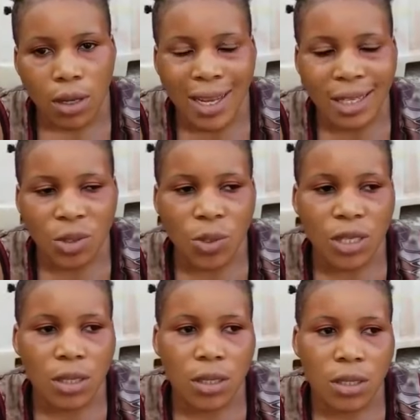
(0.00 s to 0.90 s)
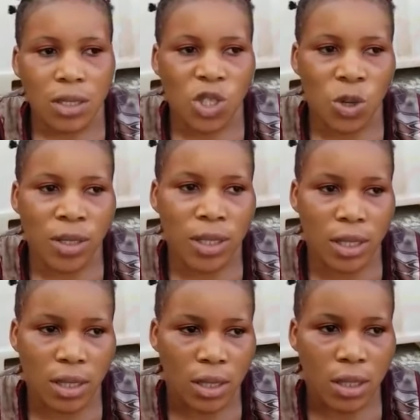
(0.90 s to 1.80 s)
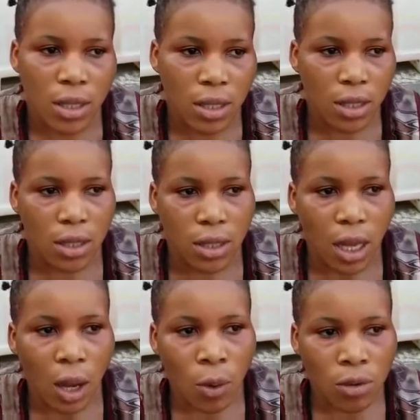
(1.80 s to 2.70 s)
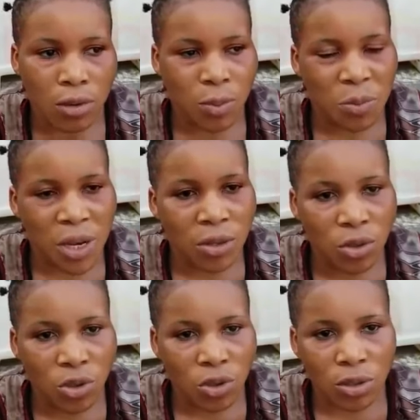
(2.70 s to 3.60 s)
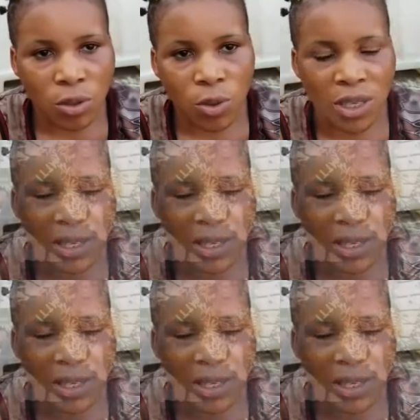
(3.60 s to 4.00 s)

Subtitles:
Last week, Sunday, I was preparing to join, so he